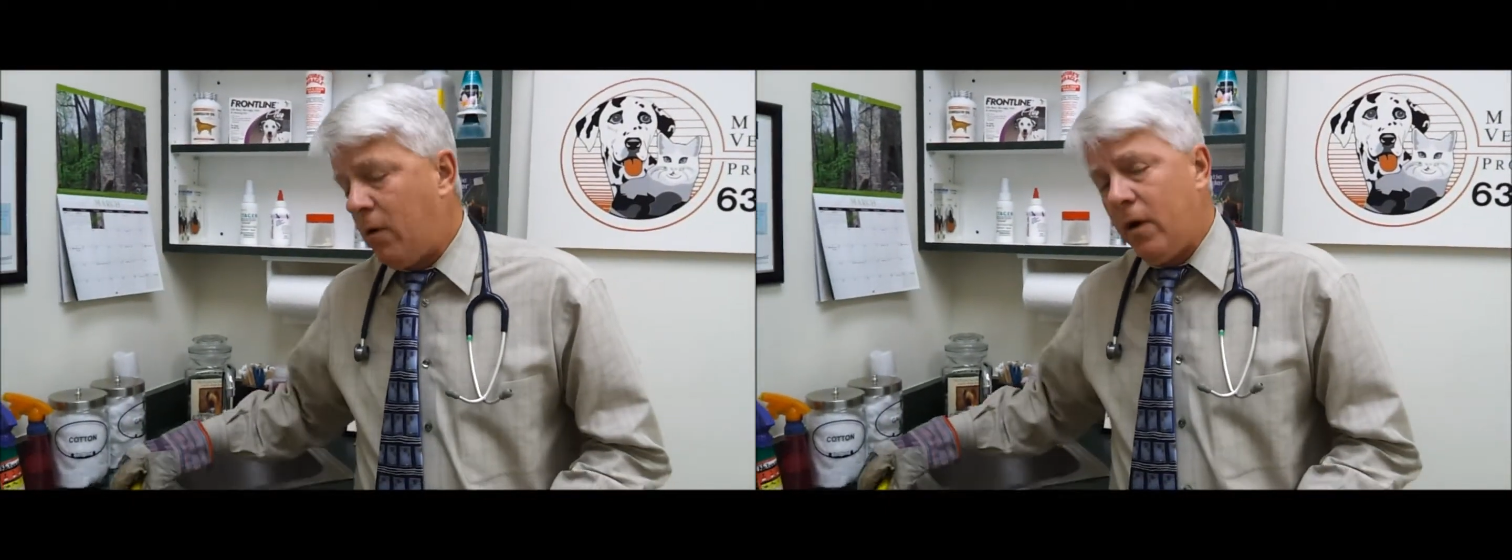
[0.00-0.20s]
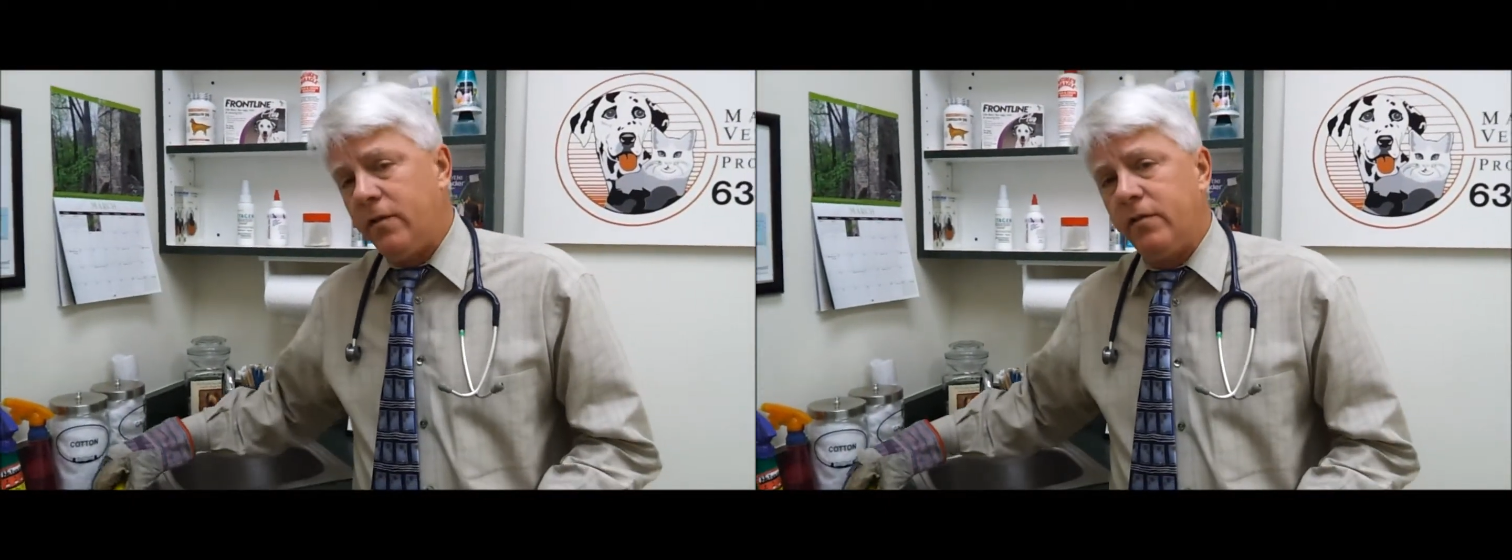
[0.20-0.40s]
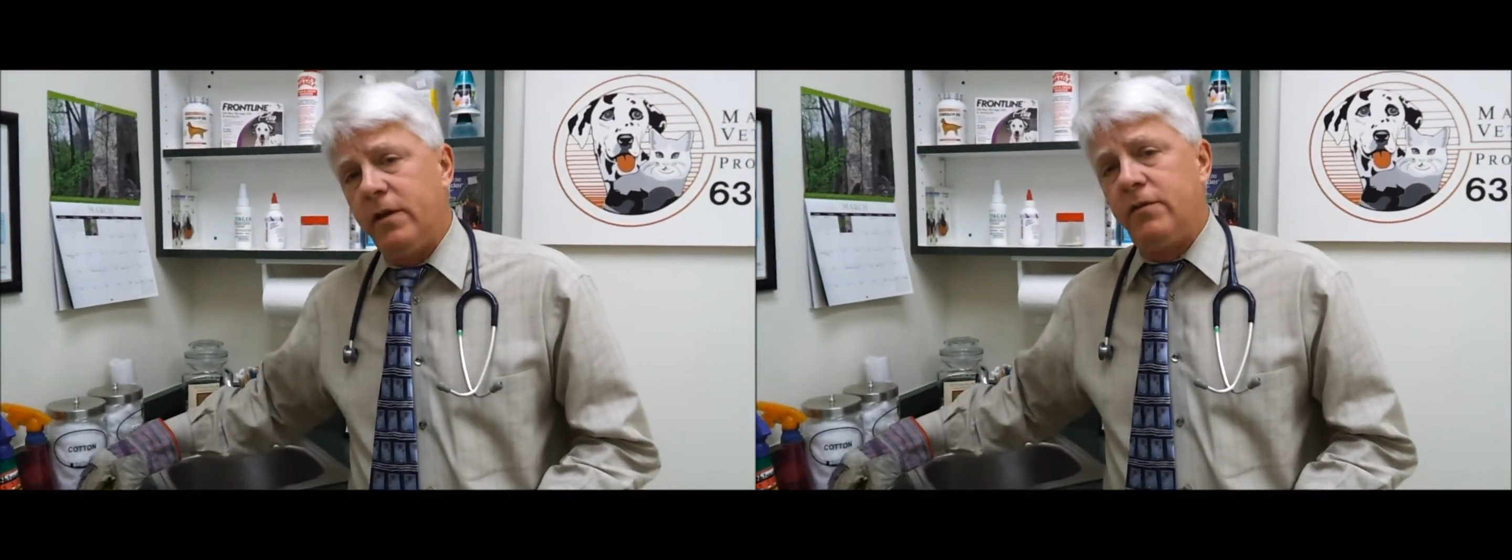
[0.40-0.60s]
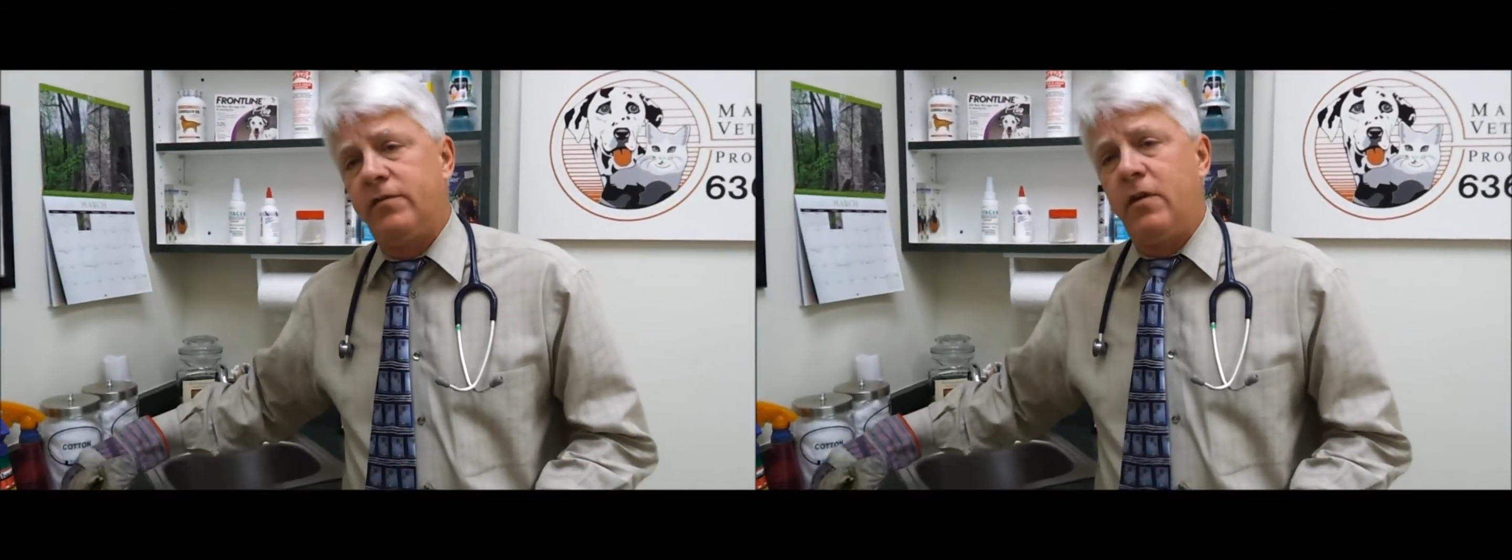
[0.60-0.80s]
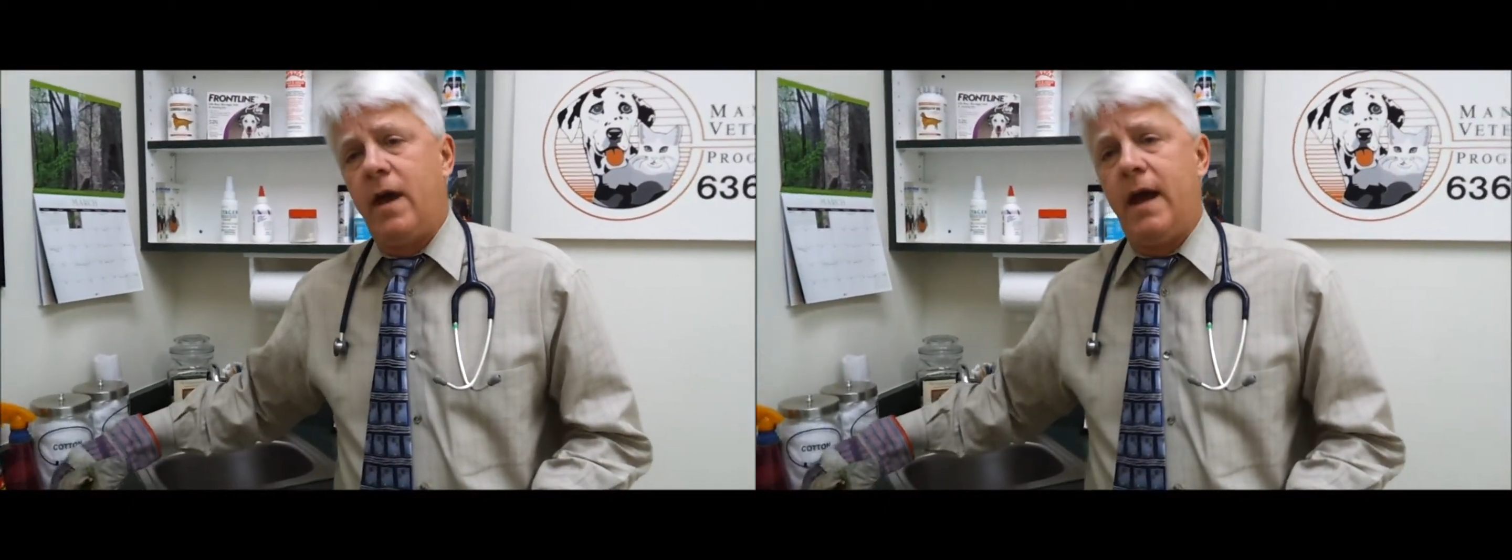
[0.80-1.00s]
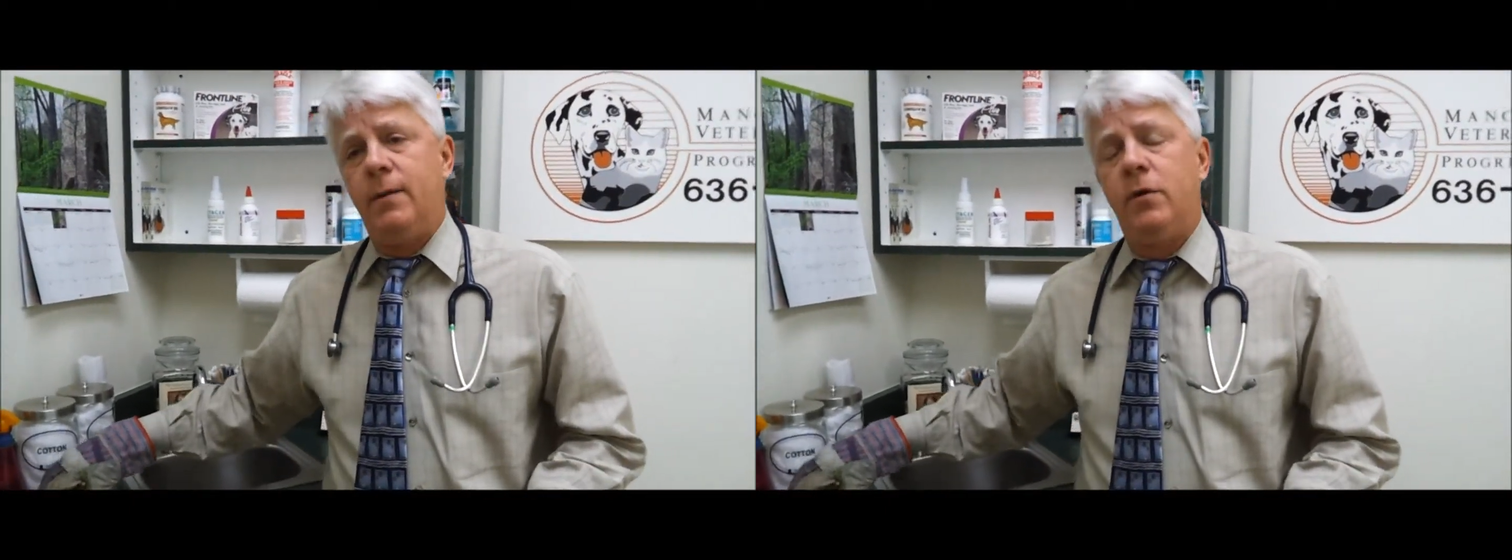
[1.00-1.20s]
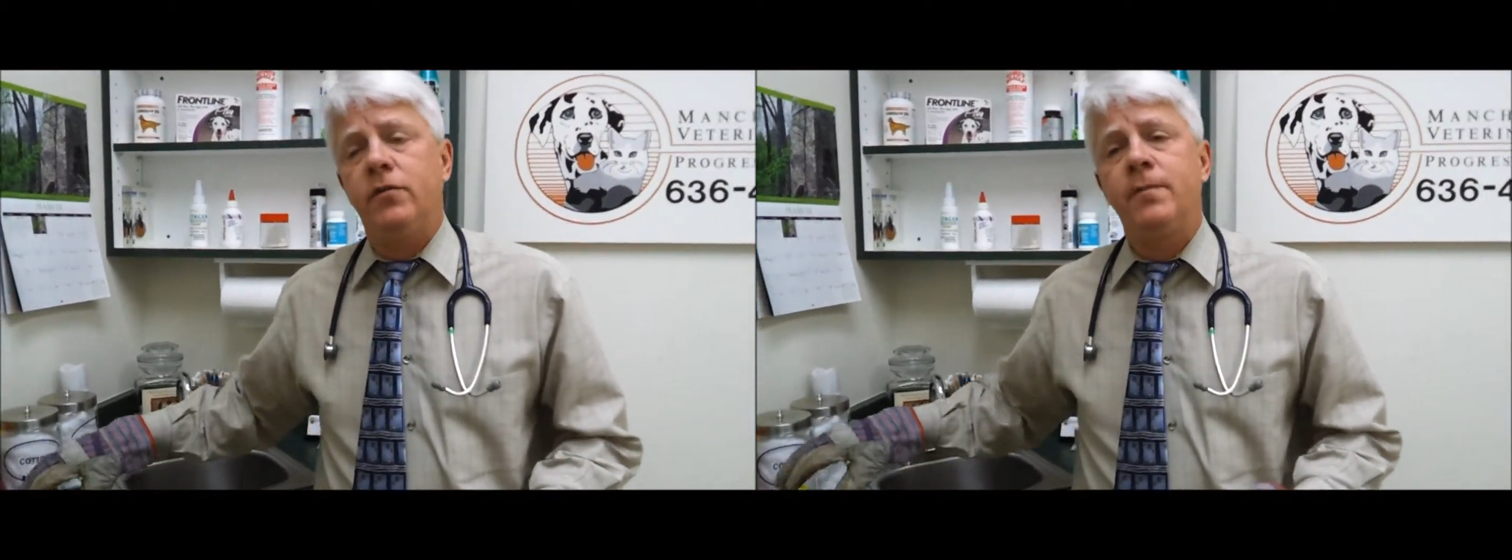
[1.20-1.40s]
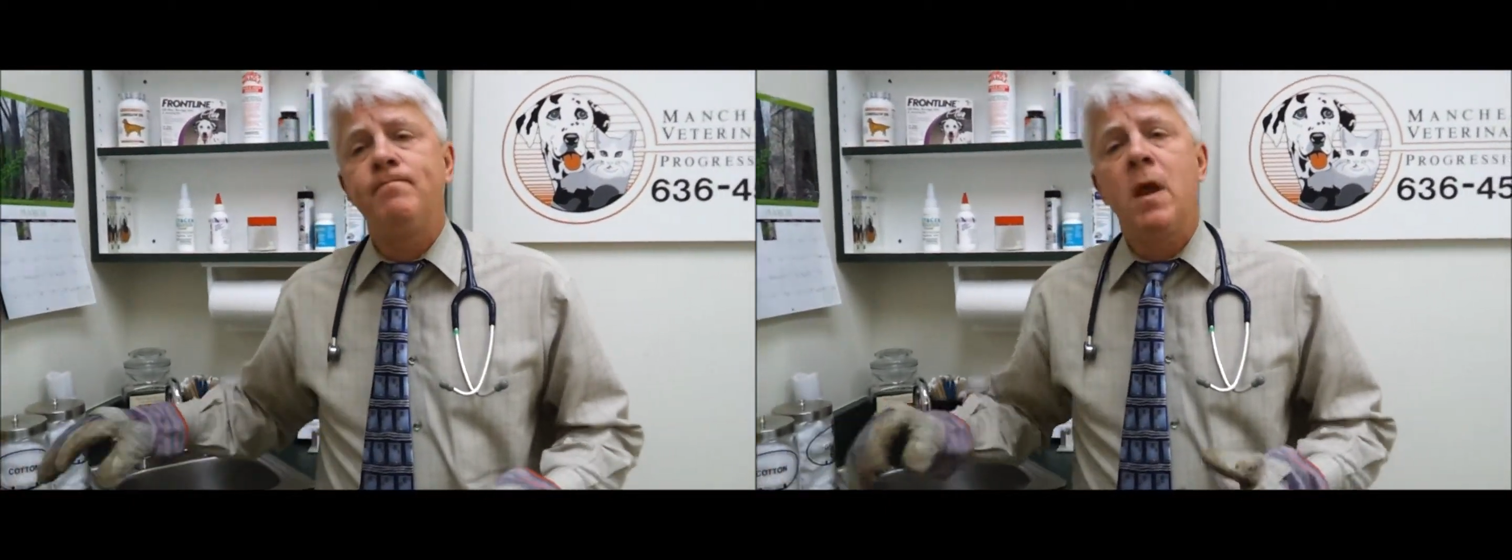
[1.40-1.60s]
poisonous to
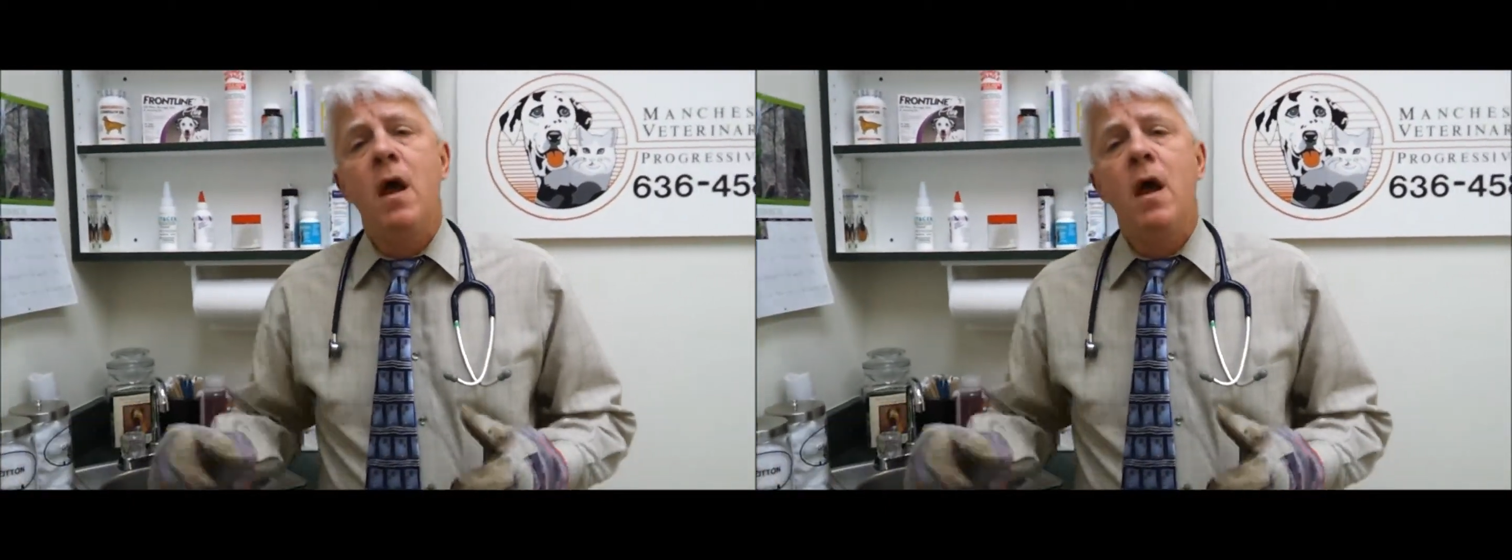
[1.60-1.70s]
animals.